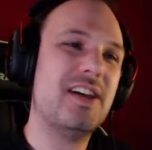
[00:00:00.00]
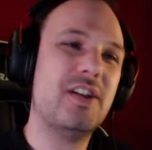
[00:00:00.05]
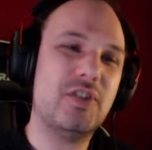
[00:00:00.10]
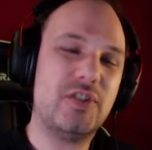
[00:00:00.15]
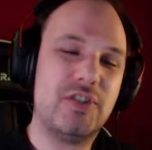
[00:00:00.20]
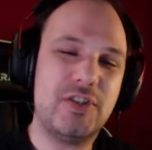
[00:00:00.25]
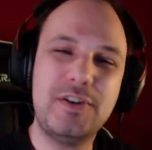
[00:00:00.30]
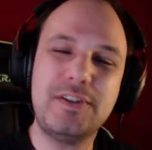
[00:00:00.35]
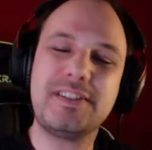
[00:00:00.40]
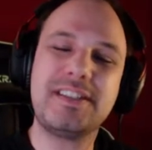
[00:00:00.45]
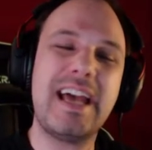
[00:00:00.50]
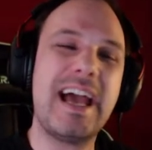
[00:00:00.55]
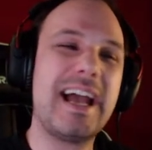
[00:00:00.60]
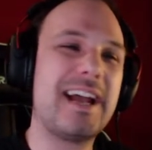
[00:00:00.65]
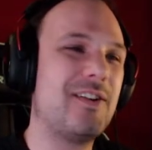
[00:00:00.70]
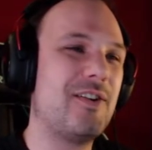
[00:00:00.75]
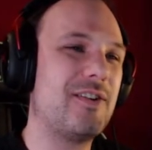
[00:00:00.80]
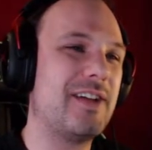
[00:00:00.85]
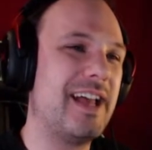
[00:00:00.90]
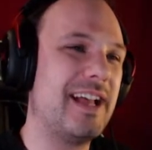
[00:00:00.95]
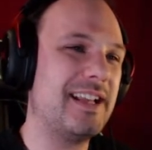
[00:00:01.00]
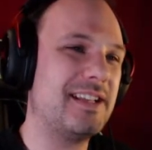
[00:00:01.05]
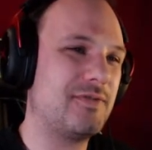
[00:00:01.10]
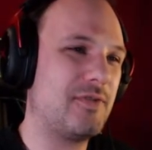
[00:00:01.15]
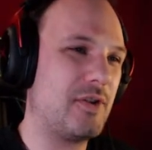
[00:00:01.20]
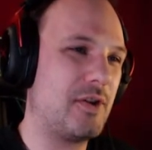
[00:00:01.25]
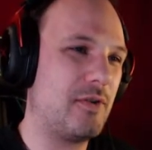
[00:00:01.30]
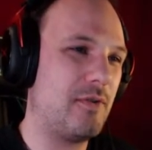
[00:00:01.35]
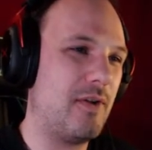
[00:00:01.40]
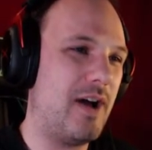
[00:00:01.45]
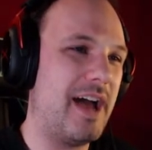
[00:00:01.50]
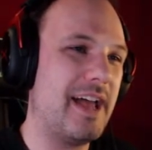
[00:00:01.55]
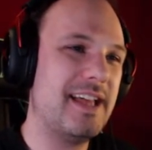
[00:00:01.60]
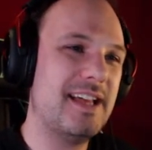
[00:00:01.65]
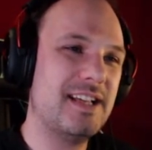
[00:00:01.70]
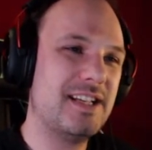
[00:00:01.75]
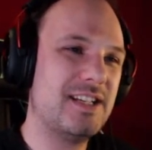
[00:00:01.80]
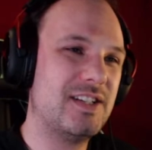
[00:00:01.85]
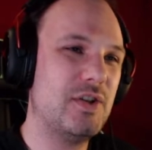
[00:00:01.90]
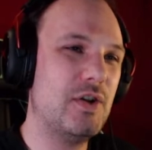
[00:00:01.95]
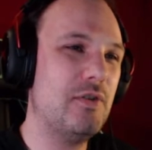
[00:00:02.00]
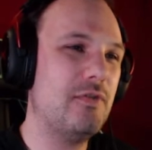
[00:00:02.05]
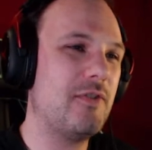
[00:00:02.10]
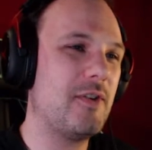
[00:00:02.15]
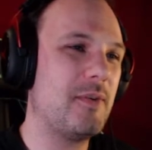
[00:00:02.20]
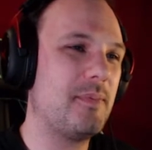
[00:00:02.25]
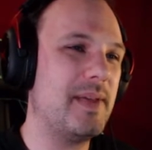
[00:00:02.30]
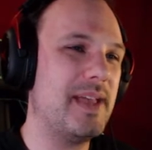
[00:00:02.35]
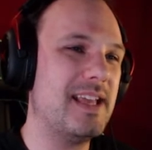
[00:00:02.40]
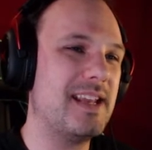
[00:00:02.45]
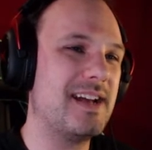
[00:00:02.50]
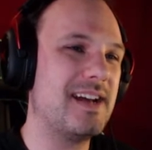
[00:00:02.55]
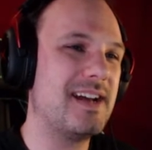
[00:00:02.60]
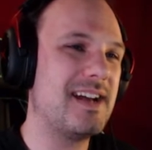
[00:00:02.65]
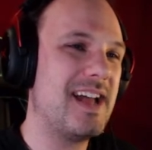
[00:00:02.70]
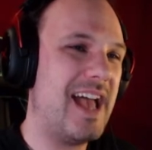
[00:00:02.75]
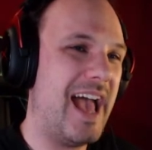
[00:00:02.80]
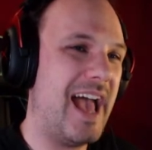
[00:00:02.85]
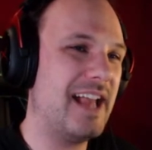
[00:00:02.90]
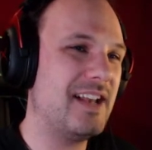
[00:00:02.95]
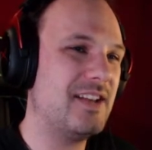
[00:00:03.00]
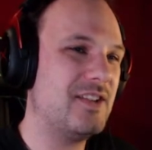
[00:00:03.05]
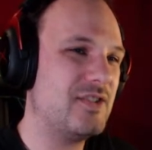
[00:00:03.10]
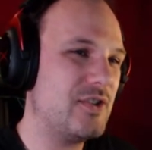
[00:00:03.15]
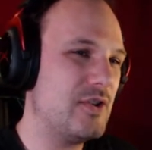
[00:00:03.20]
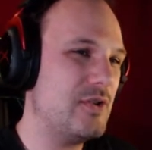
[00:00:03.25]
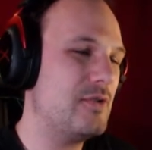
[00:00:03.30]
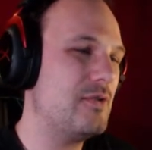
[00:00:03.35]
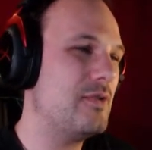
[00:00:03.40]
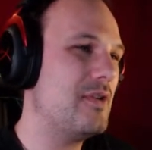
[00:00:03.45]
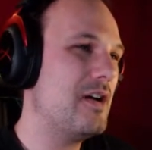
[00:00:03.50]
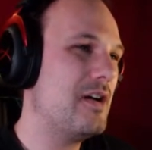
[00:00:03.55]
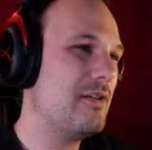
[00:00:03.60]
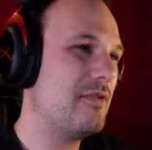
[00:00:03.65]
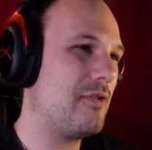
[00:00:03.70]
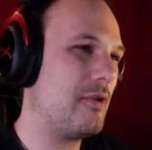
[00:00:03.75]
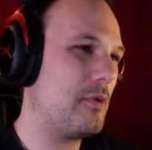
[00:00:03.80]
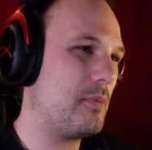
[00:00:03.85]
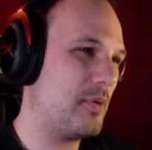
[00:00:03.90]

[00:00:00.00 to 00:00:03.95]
2 Techlock kits for Cry, 2 for Peter, and 2 for